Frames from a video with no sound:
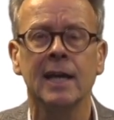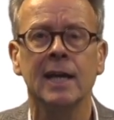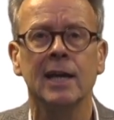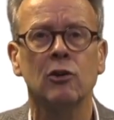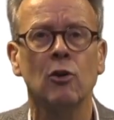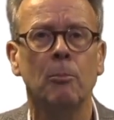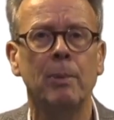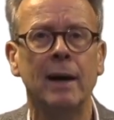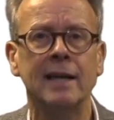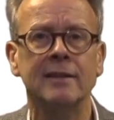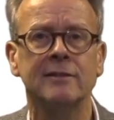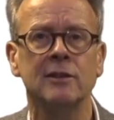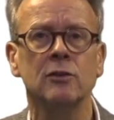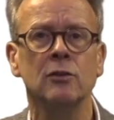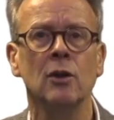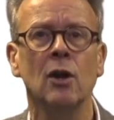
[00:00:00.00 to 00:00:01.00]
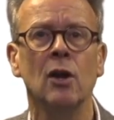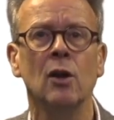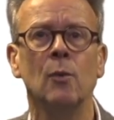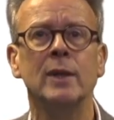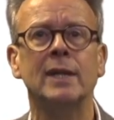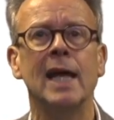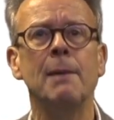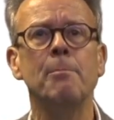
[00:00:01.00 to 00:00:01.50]
in comparison
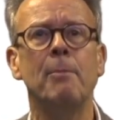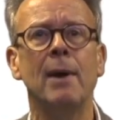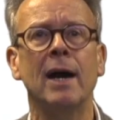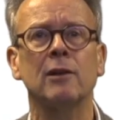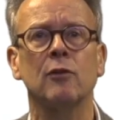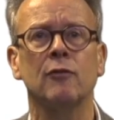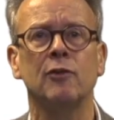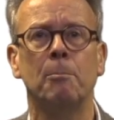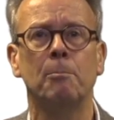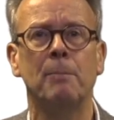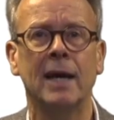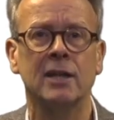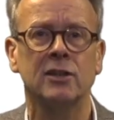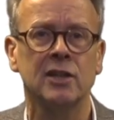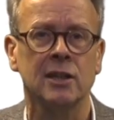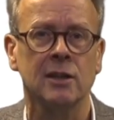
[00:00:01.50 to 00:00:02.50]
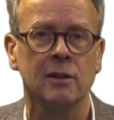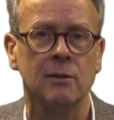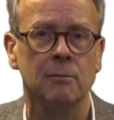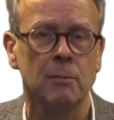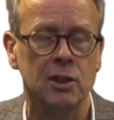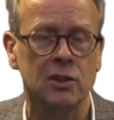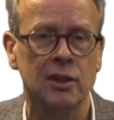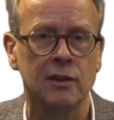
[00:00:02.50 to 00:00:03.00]
with the impact of the packaging
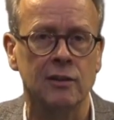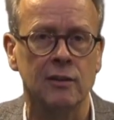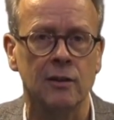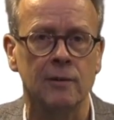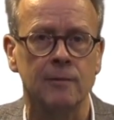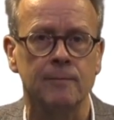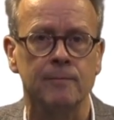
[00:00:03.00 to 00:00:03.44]
material.